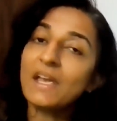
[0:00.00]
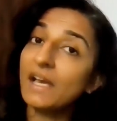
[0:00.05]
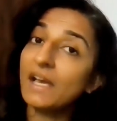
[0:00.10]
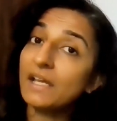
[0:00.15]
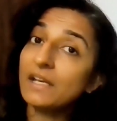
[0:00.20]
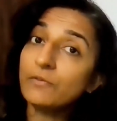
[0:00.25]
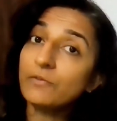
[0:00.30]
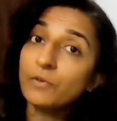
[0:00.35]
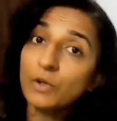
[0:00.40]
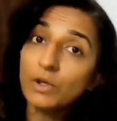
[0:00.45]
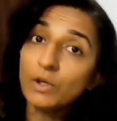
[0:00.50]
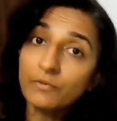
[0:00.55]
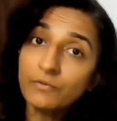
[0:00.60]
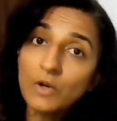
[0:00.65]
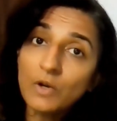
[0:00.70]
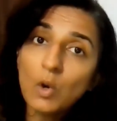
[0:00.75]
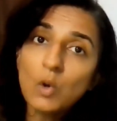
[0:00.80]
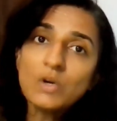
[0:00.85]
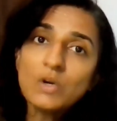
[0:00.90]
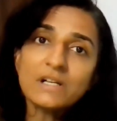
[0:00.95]
And if you have
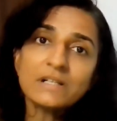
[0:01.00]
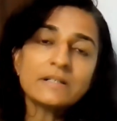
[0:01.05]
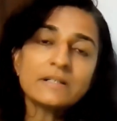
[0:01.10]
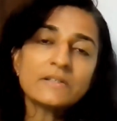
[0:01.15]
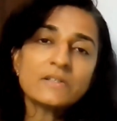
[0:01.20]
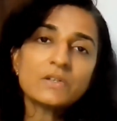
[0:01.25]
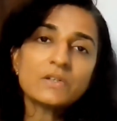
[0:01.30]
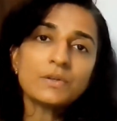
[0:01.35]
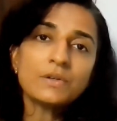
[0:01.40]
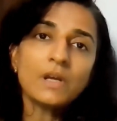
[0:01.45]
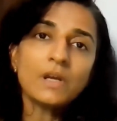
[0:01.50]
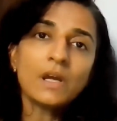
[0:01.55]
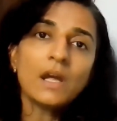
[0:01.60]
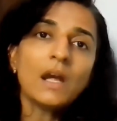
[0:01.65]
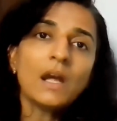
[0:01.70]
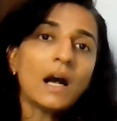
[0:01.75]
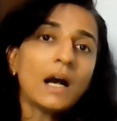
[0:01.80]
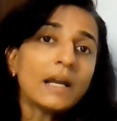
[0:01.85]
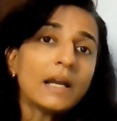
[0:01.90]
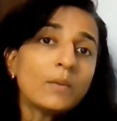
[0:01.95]
not understood,
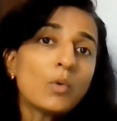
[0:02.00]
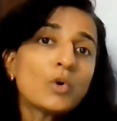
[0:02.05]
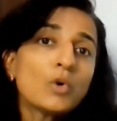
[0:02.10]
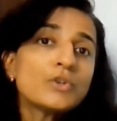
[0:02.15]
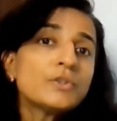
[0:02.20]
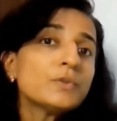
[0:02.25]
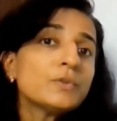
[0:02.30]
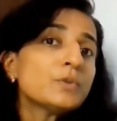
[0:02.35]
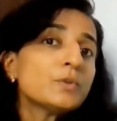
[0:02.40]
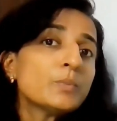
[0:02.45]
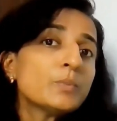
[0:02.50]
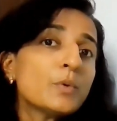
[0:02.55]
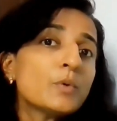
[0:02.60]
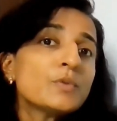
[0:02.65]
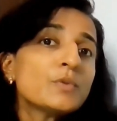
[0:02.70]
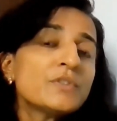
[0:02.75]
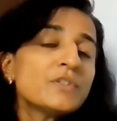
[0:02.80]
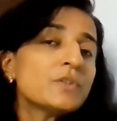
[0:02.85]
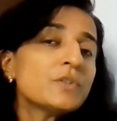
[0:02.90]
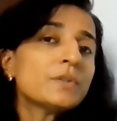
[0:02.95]
I want you to
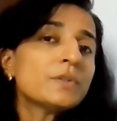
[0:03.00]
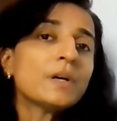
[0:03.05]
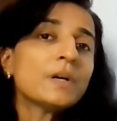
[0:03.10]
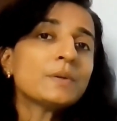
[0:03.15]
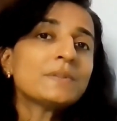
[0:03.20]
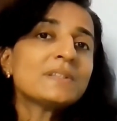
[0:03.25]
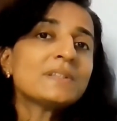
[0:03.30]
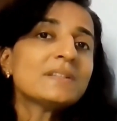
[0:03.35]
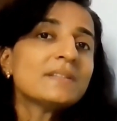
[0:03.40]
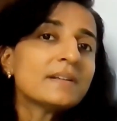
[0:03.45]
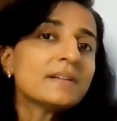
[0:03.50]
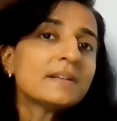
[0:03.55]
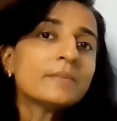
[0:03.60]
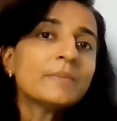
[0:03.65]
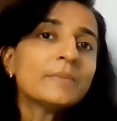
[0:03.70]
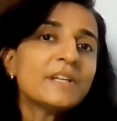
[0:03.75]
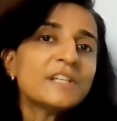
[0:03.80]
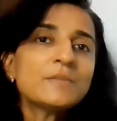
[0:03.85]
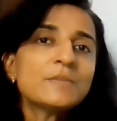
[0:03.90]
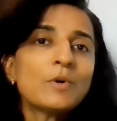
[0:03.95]
post your doubts in the
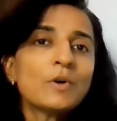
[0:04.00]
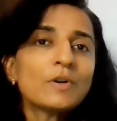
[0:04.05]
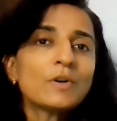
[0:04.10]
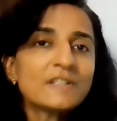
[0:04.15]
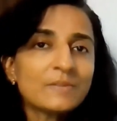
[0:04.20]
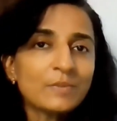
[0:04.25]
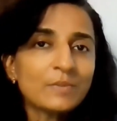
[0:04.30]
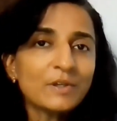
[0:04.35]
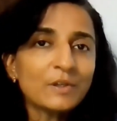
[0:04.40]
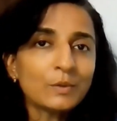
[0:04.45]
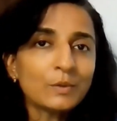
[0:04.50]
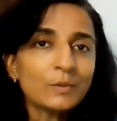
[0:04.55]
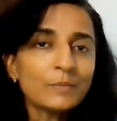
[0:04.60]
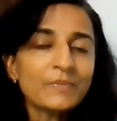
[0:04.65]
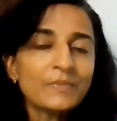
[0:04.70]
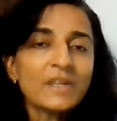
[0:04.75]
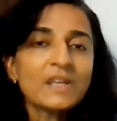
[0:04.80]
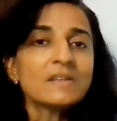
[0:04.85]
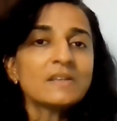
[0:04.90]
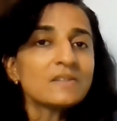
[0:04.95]
comment box below
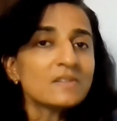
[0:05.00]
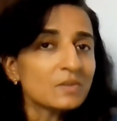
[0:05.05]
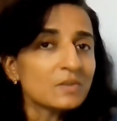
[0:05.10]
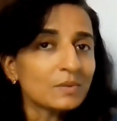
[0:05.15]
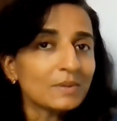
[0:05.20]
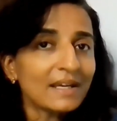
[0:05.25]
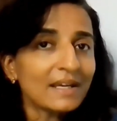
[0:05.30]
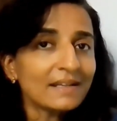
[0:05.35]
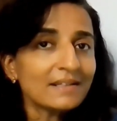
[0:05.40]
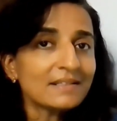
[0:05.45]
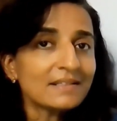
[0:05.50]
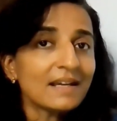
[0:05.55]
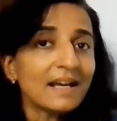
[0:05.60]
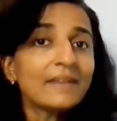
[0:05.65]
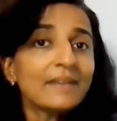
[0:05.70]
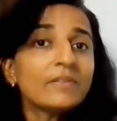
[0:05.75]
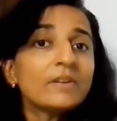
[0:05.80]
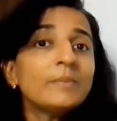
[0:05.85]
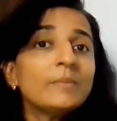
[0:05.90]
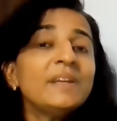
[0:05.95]
so that
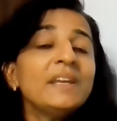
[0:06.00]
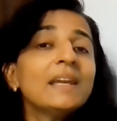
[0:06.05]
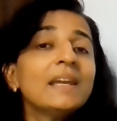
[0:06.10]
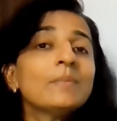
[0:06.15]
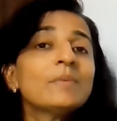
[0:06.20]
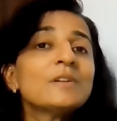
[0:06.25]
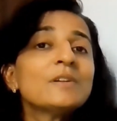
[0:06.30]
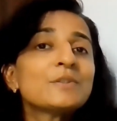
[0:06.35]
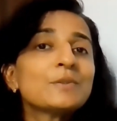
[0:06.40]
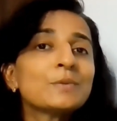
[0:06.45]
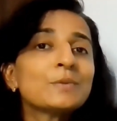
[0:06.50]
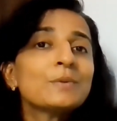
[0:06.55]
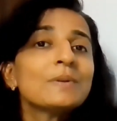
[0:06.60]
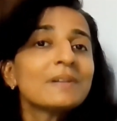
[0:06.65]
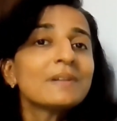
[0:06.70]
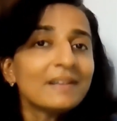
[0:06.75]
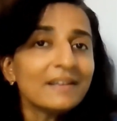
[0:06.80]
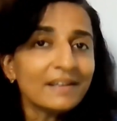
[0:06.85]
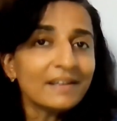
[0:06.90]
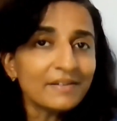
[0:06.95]
I will be able to
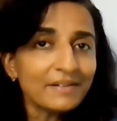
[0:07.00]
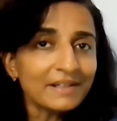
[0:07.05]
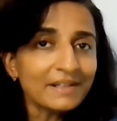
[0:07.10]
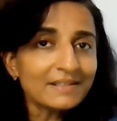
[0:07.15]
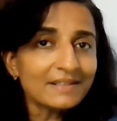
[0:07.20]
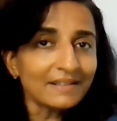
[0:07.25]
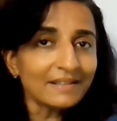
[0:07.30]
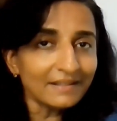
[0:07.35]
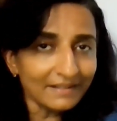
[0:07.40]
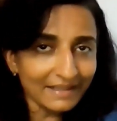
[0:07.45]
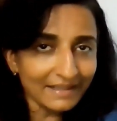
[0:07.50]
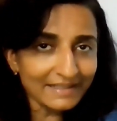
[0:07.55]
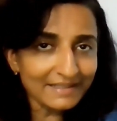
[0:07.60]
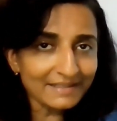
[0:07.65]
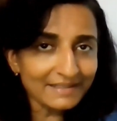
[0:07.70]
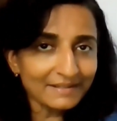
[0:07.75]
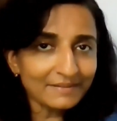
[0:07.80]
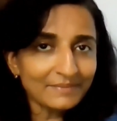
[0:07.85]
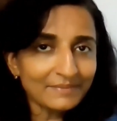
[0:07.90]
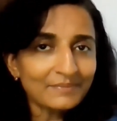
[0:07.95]
clear it
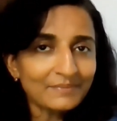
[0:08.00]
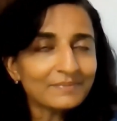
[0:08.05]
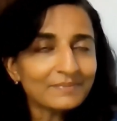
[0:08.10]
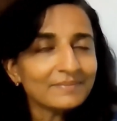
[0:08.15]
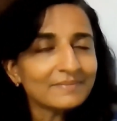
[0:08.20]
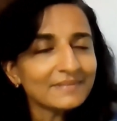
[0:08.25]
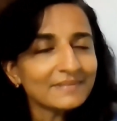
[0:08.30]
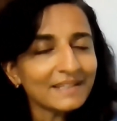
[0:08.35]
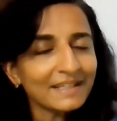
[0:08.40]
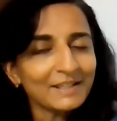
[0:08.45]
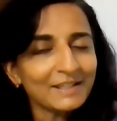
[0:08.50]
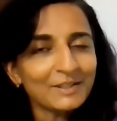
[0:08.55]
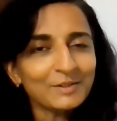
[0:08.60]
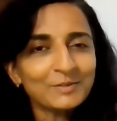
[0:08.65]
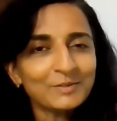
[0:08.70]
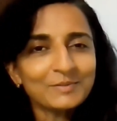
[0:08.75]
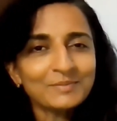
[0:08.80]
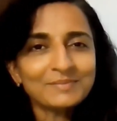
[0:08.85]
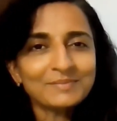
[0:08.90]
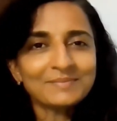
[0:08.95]
later. Thank
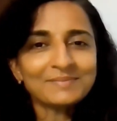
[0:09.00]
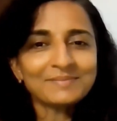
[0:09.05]
you.